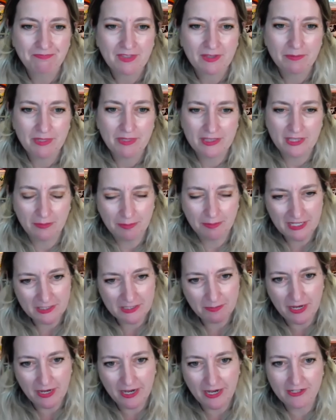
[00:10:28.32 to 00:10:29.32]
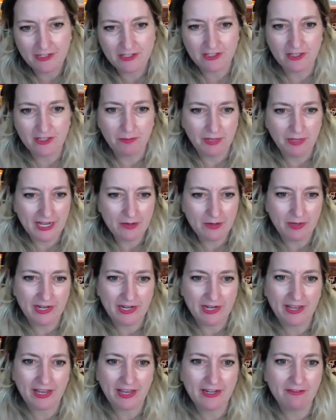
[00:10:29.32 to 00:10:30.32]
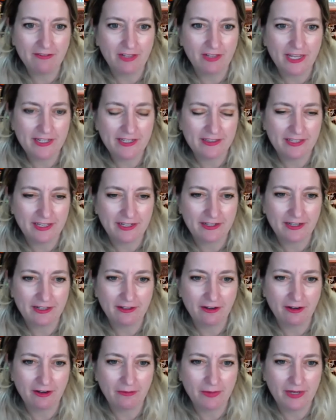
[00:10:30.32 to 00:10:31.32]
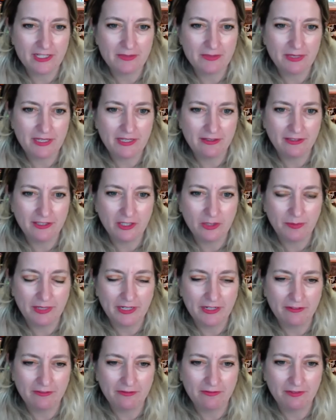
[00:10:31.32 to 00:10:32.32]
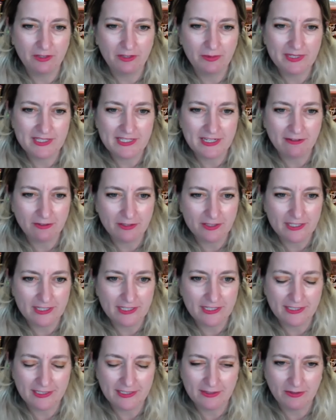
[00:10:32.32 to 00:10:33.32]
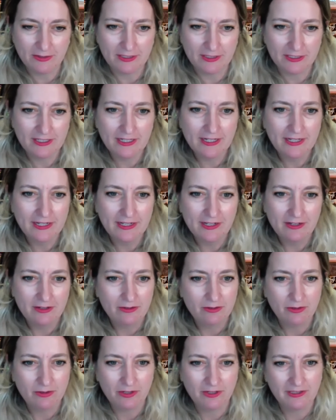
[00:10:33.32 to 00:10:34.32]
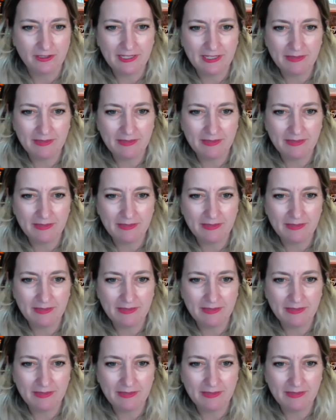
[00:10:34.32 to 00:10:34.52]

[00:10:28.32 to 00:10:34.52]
But the piece behind you, the black one, I kind of like it, that color. It reminds me a little bit of Louise Nevelson or Lee